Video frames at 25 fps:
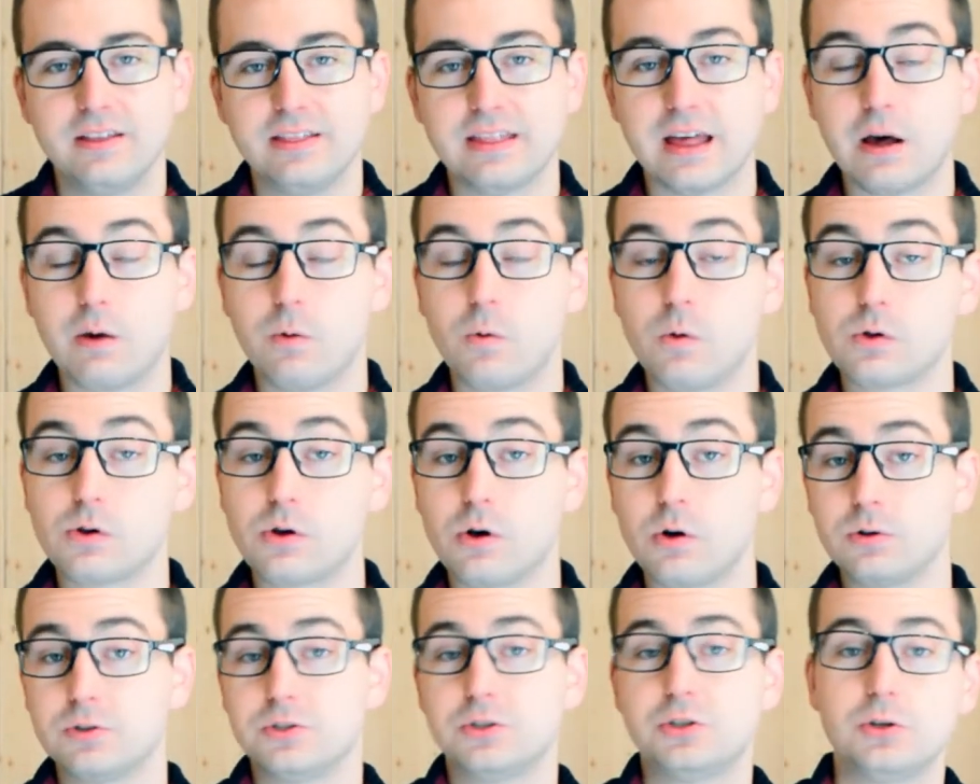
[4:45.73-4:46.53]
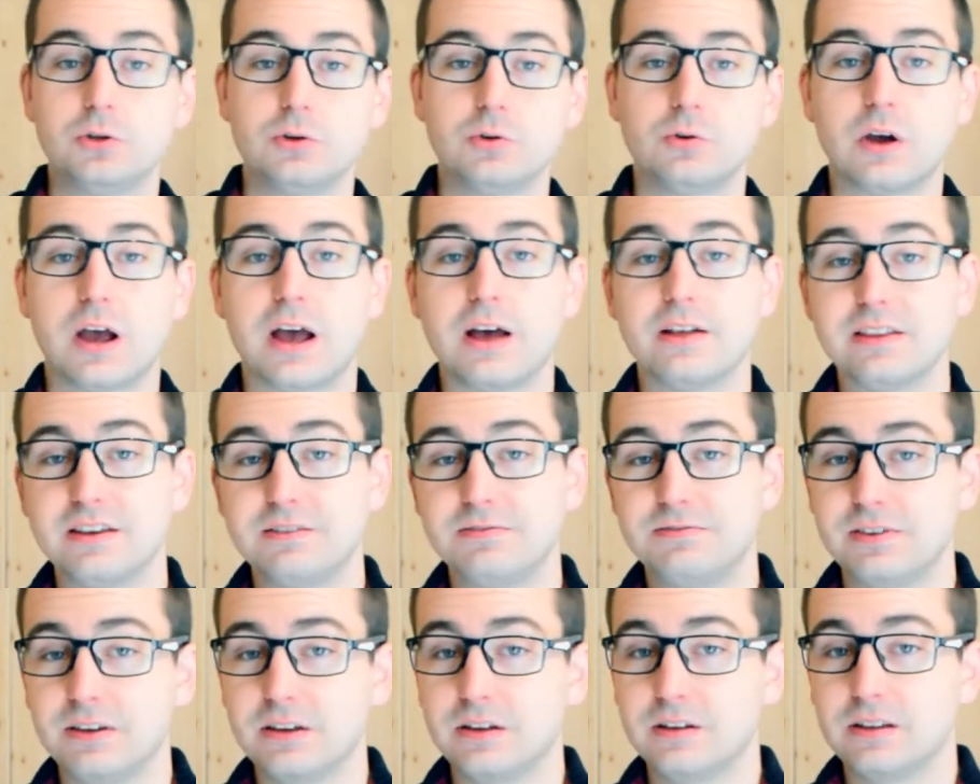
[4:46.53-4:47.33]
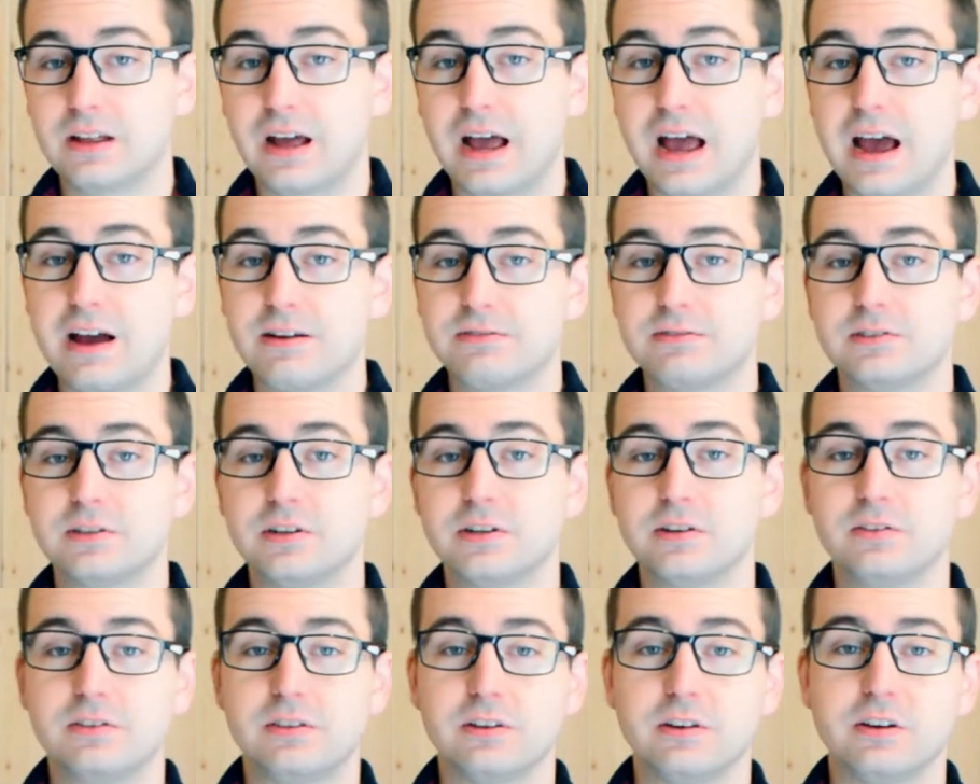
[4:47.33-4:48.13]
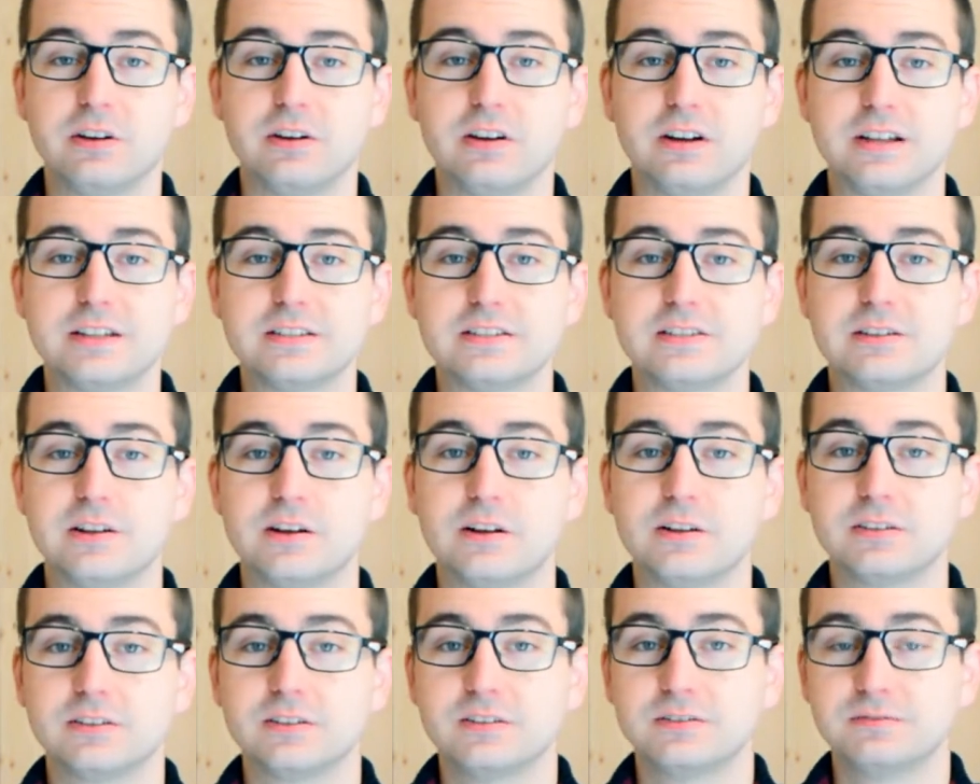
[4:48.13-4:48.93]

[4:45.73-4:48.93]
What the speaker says: Now we'll go to how they feel after they're installed.